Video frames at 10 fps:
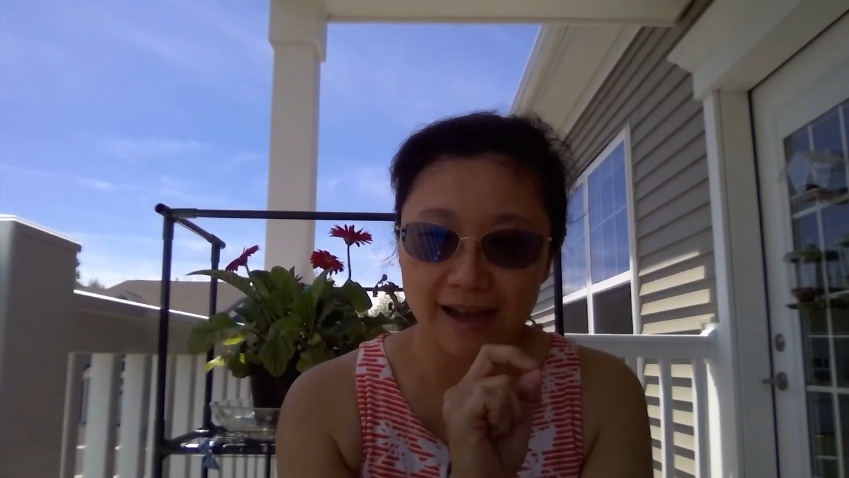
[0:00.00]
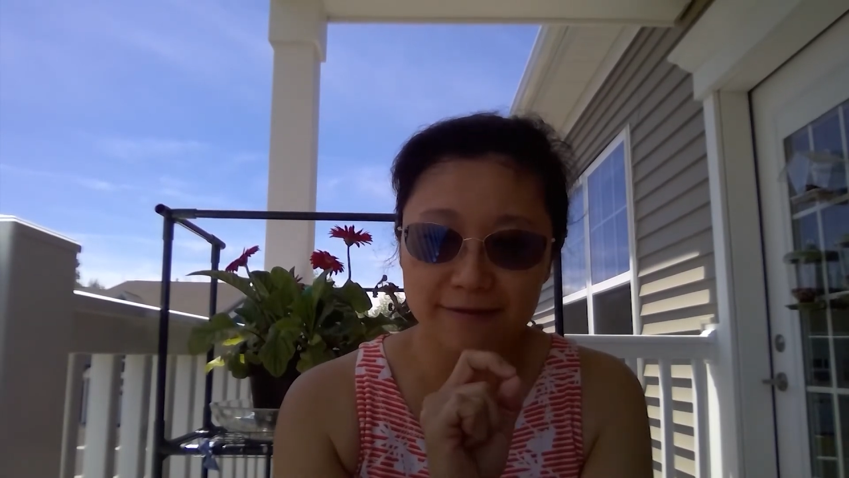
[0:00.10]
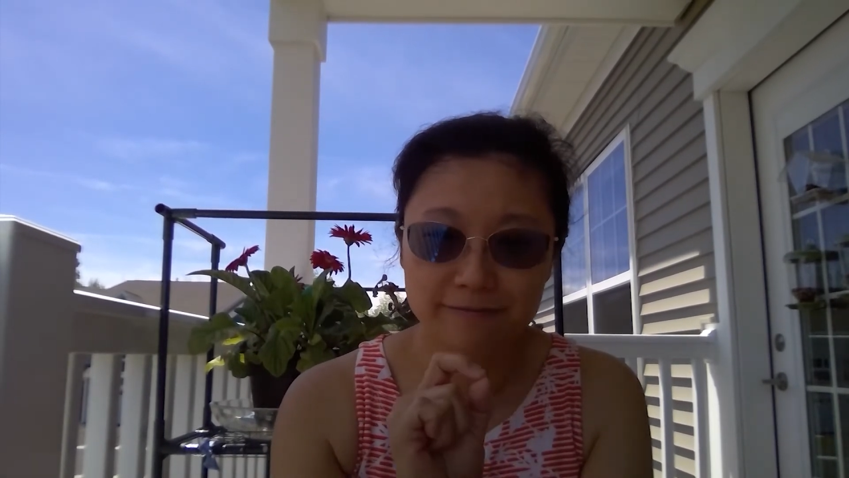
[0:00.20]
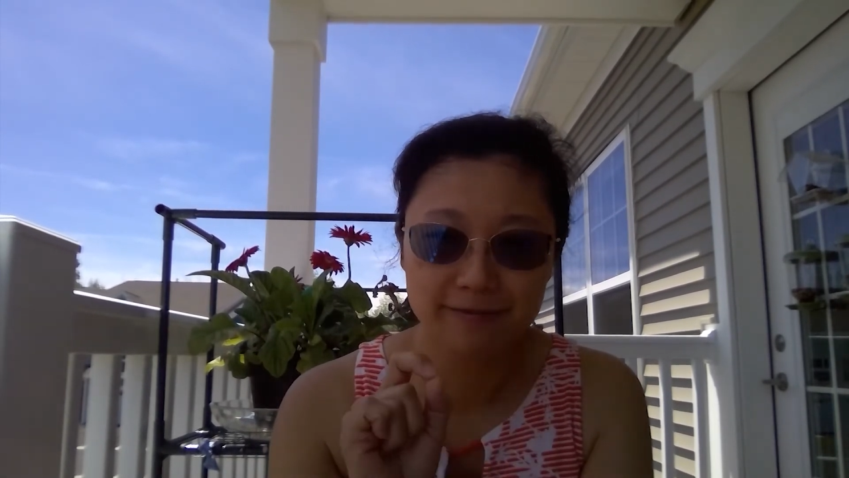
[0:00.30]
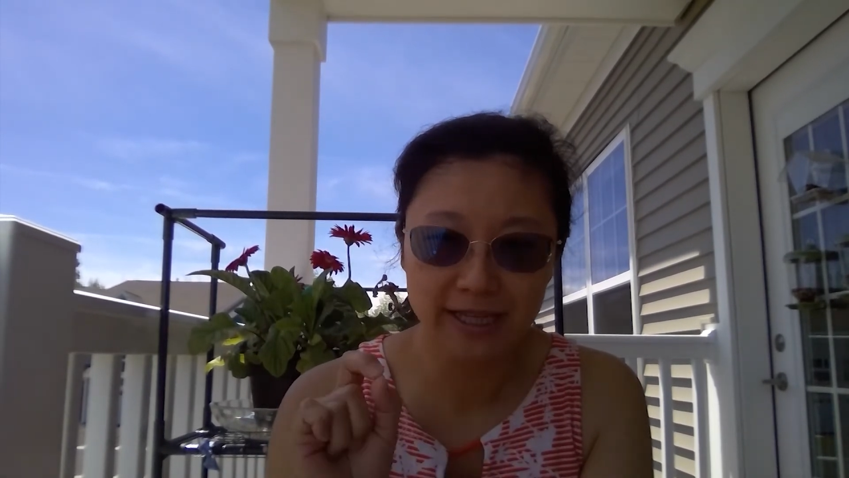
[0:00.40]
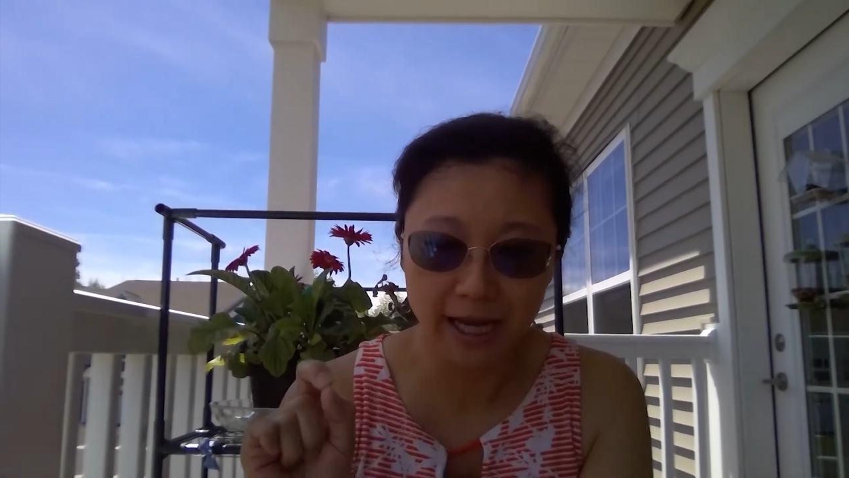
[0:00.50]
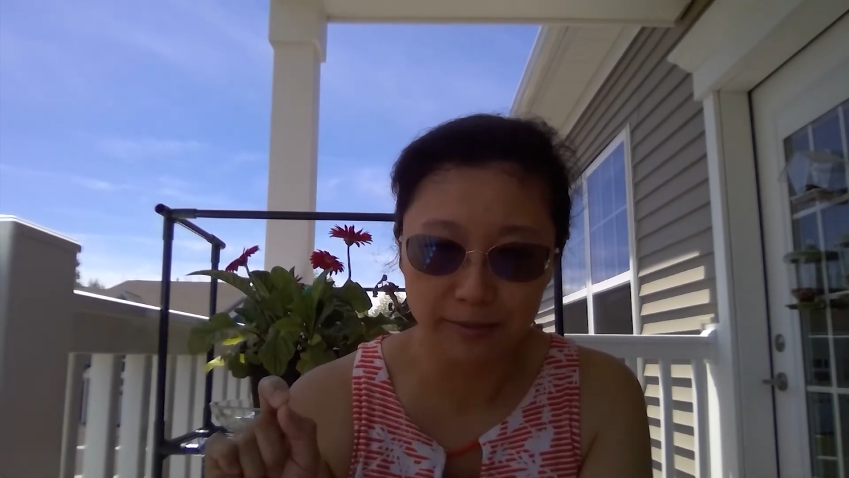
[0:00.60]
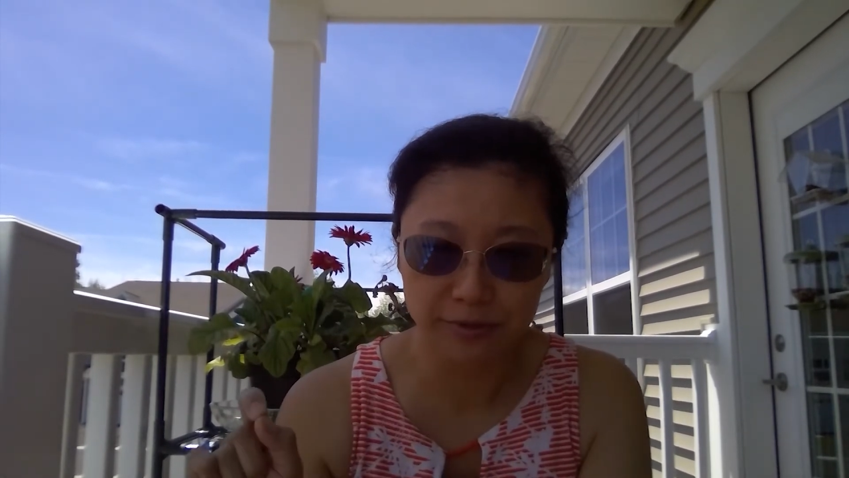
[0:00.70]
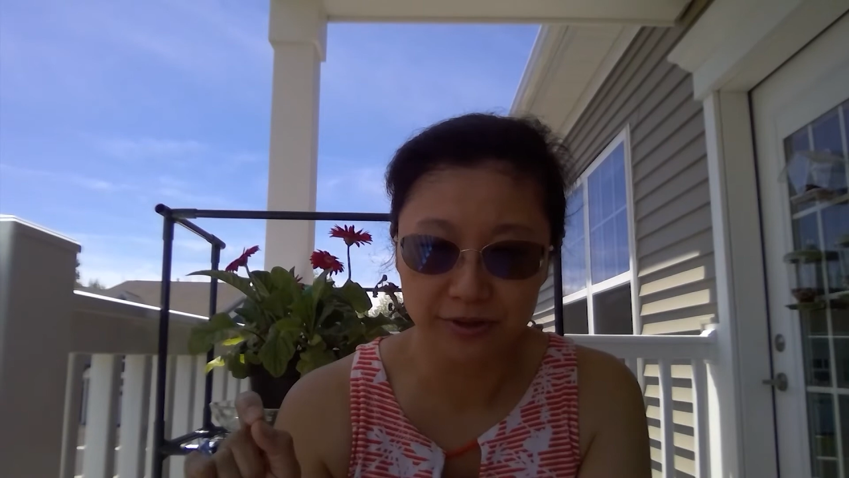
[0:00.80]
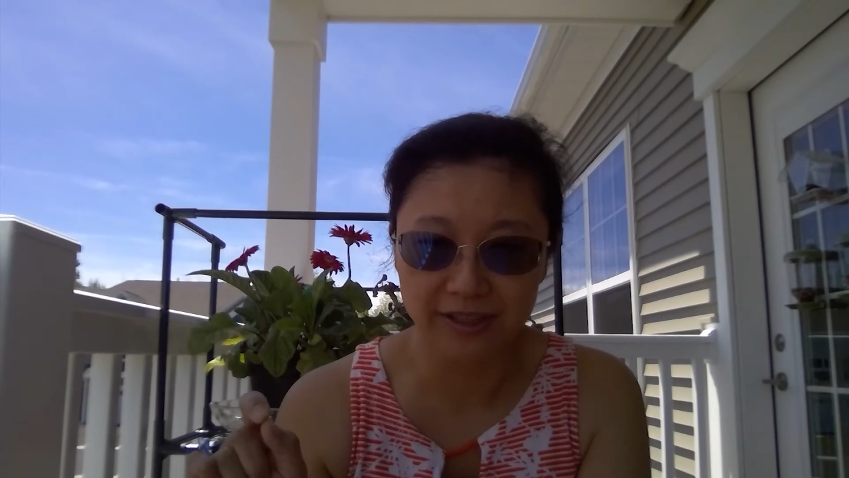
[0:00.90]
I've
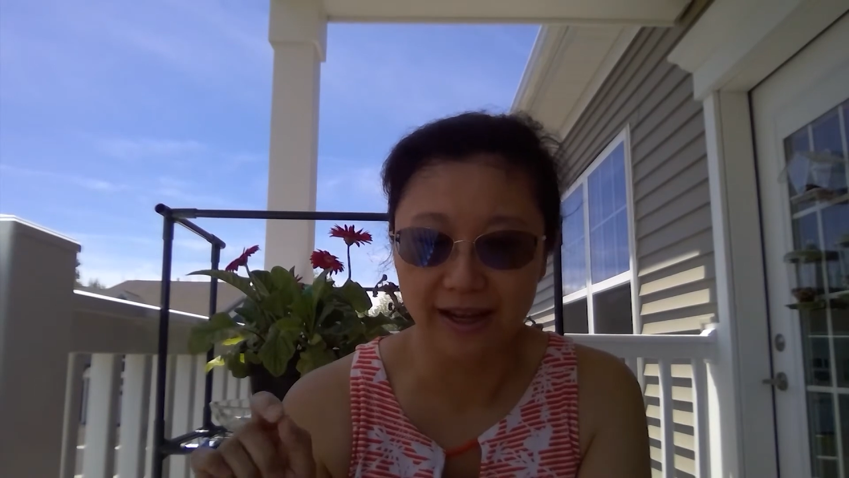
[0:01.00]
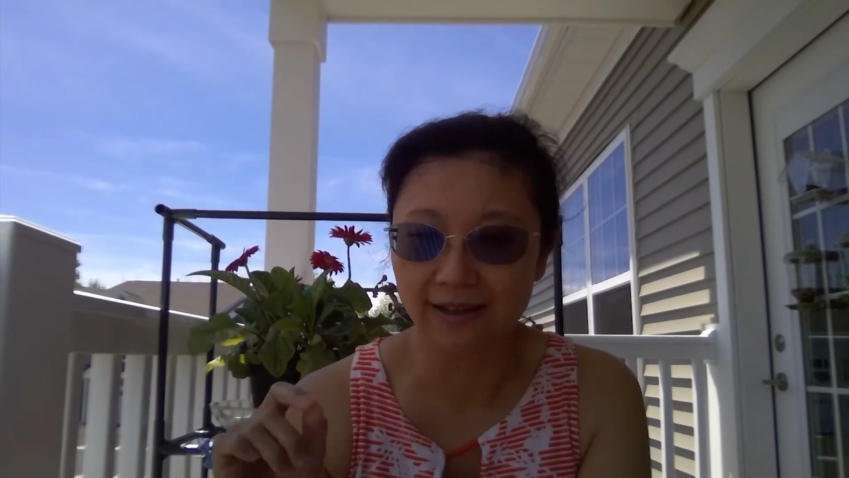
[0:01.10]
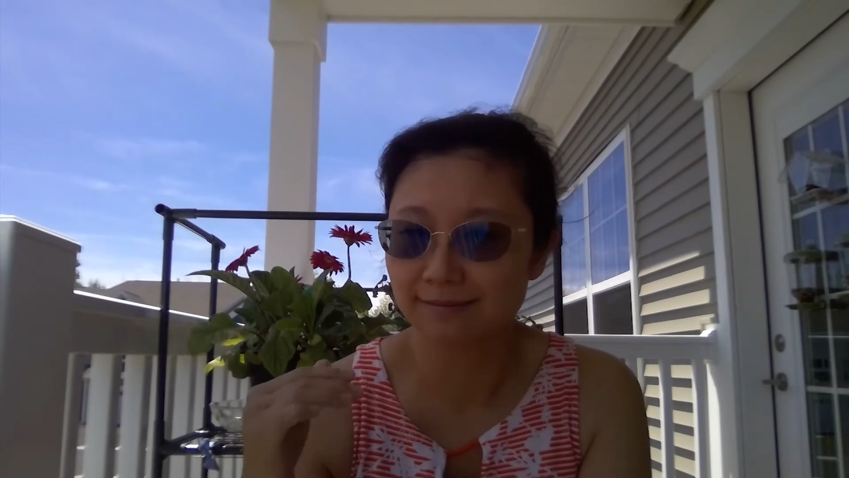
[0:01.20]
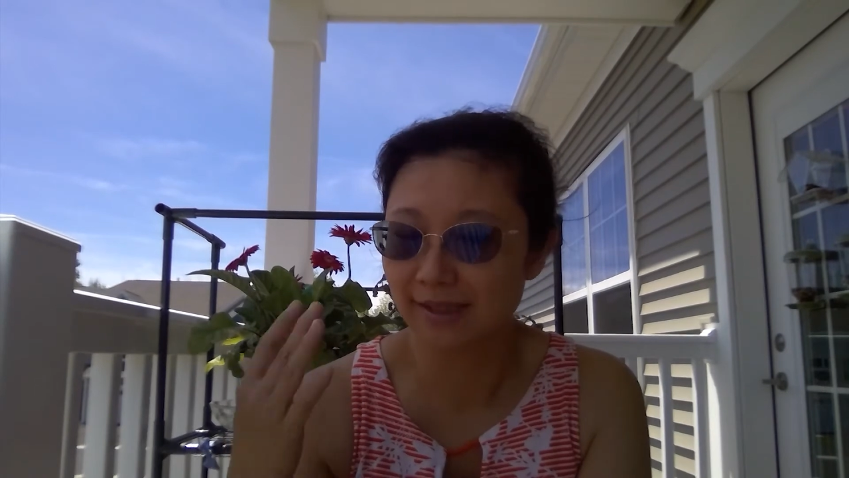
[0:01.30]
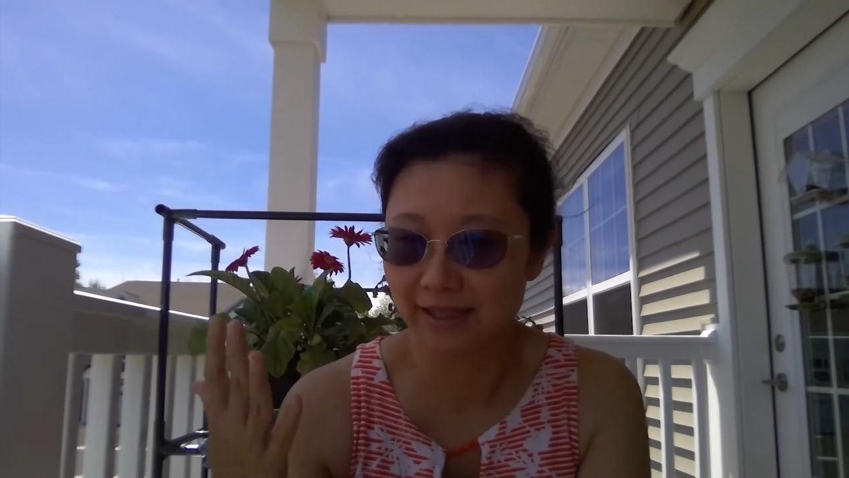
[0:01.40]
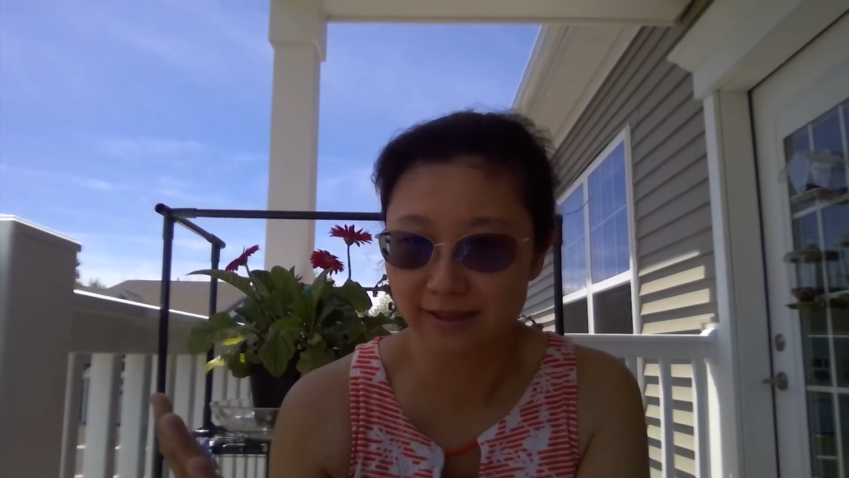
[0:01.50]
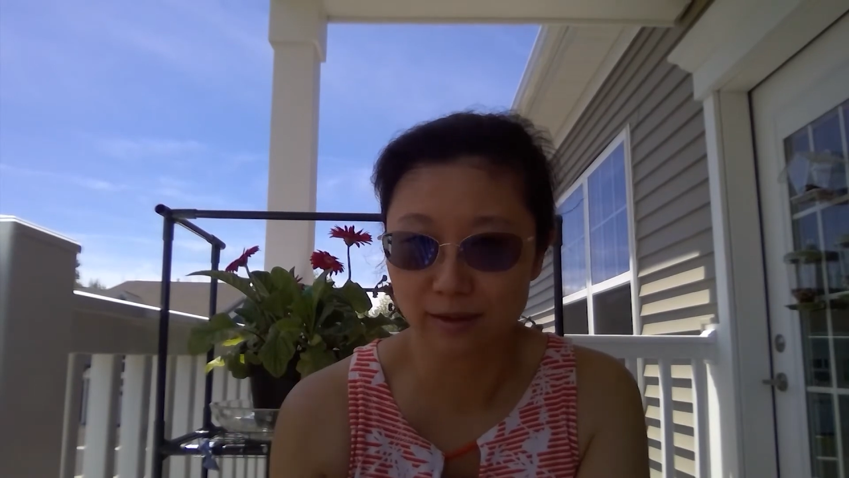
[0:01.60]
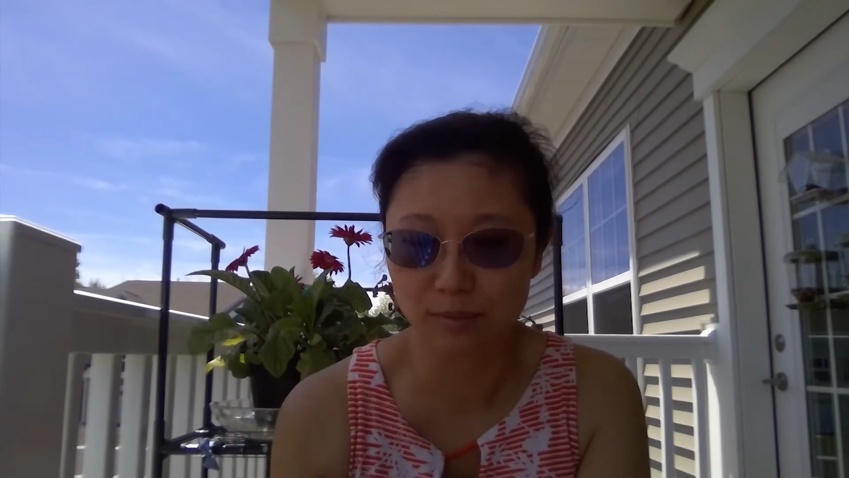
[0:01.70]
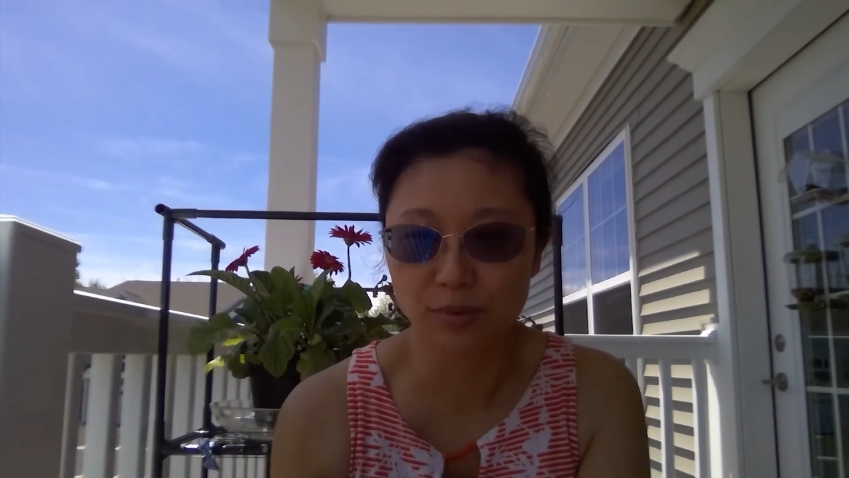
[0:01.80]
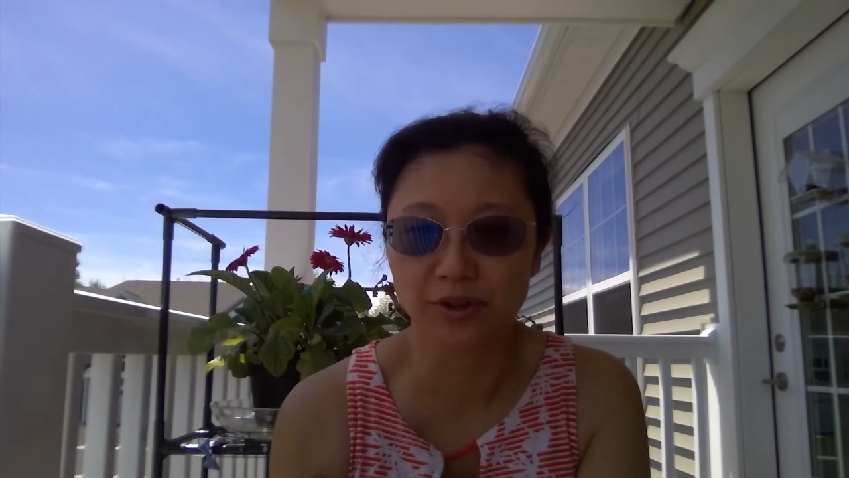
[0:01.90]
captured that at
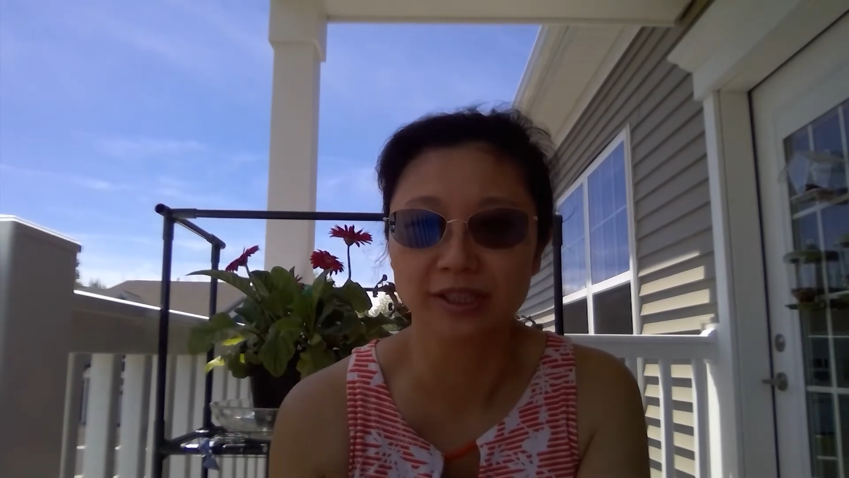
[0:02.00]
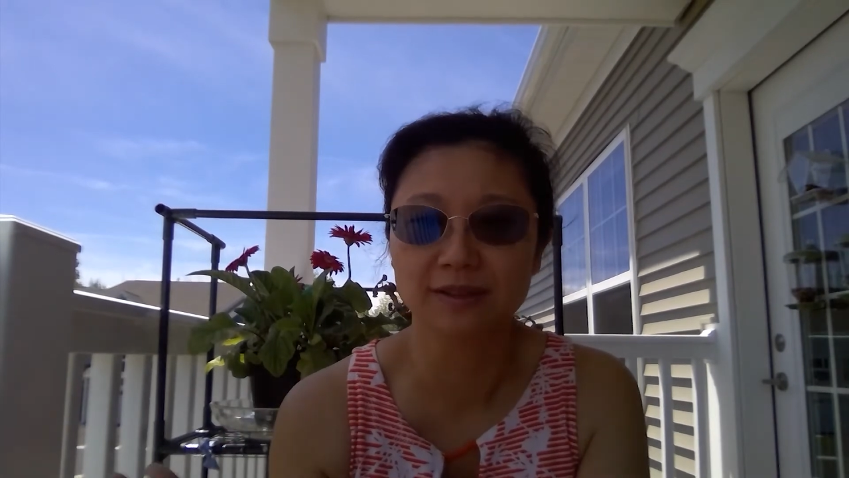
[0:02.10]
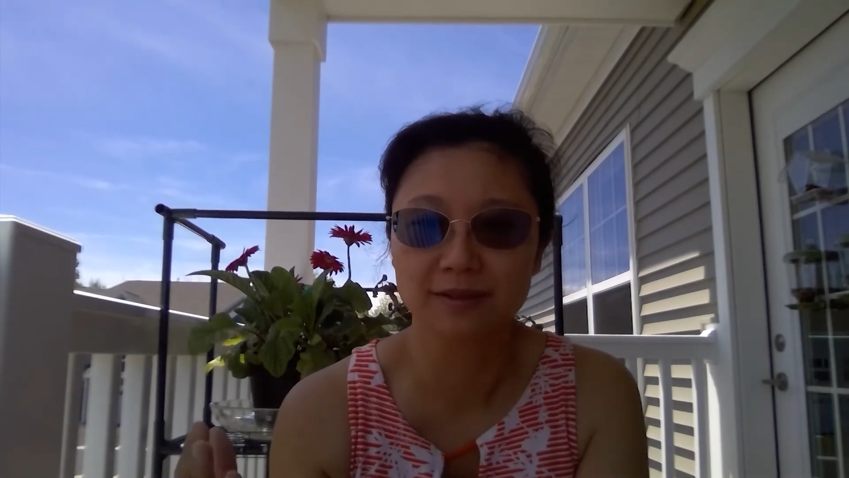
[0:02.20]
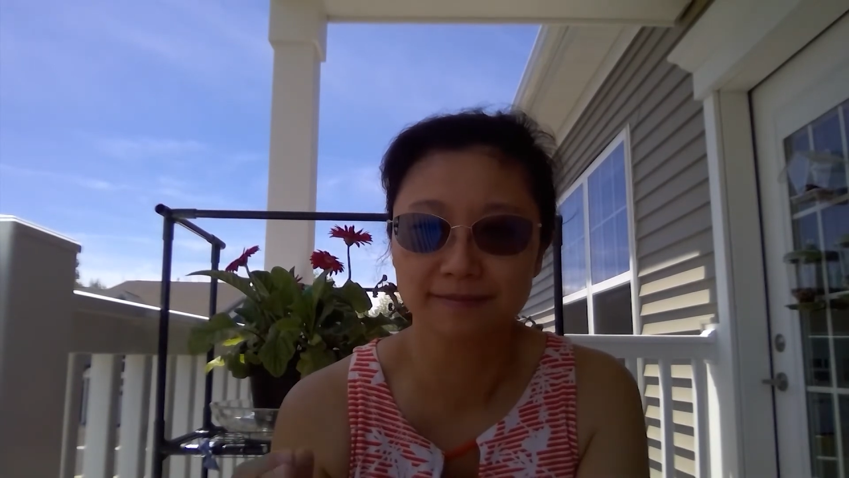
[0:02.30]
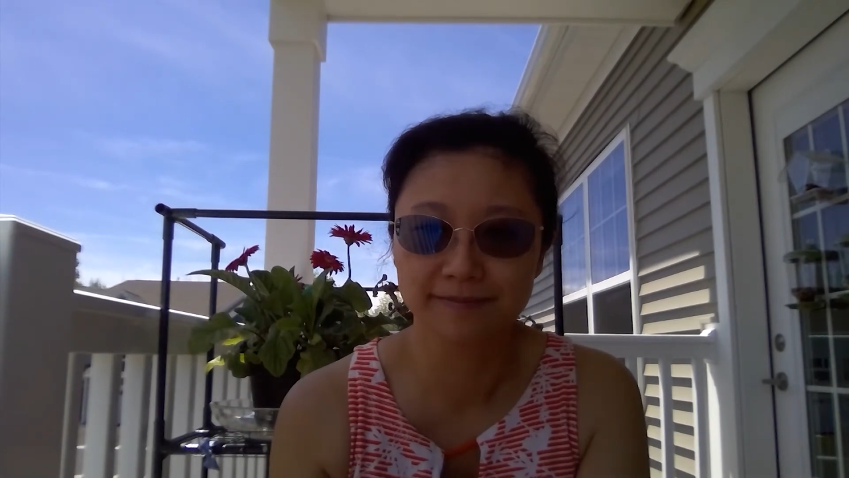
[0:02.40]
some point,